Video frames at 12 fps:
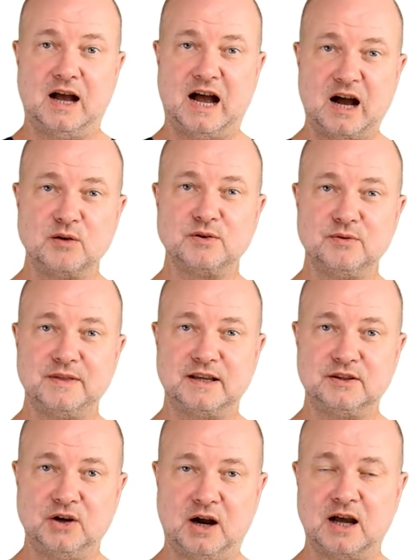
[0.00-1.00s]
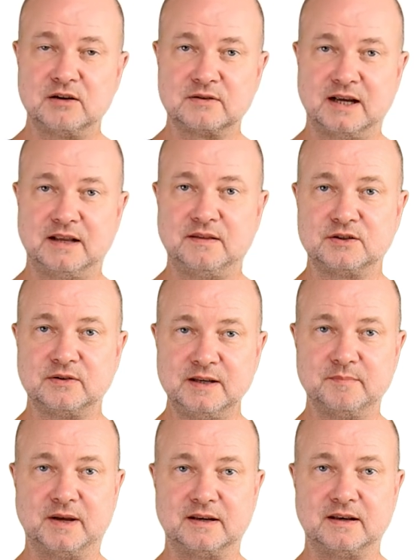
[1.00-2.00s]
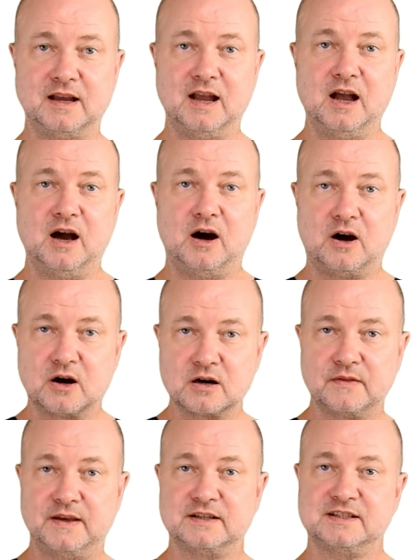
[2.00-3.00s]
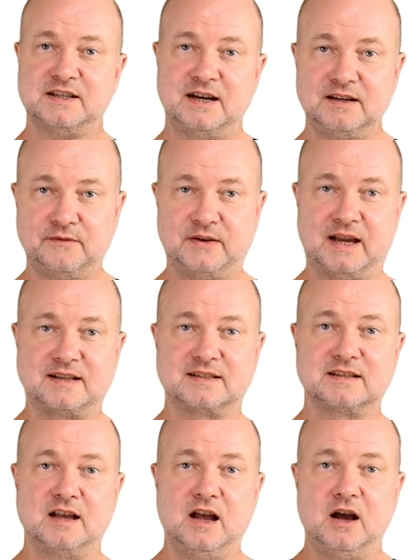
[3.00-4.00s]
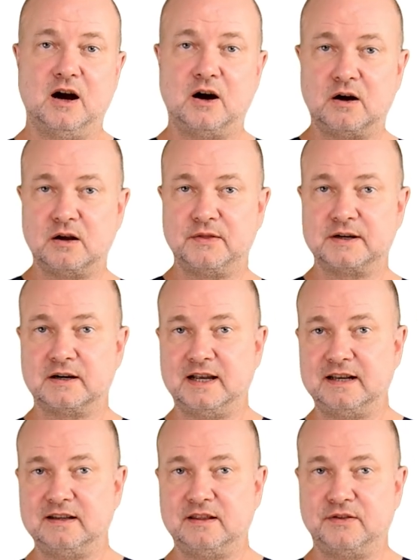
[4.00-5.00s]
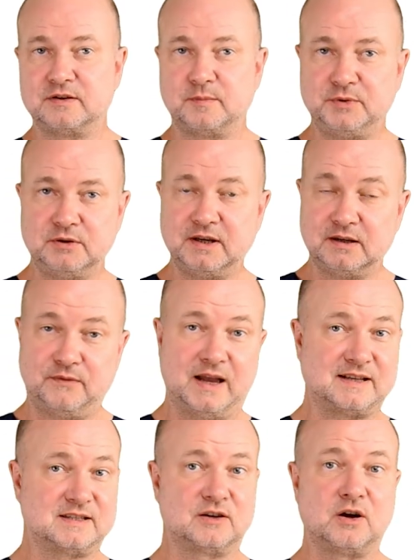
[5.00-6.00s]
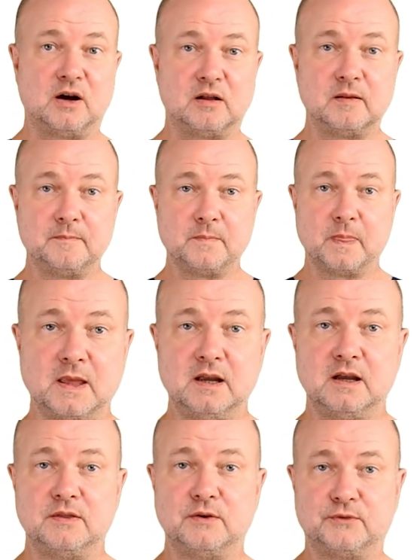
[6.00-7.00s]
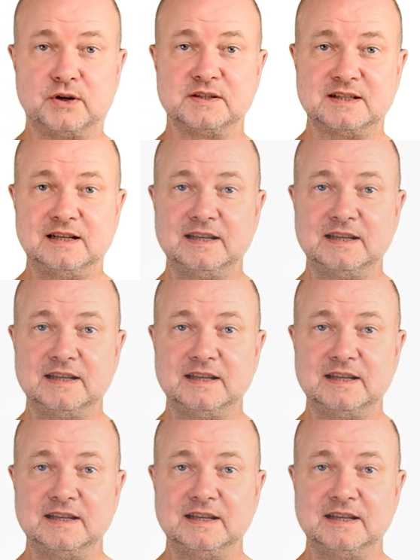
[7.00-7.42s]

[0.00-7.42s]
how do they tolerate the treatment? Are there side effects? Are there any therapeutic effects at all? The first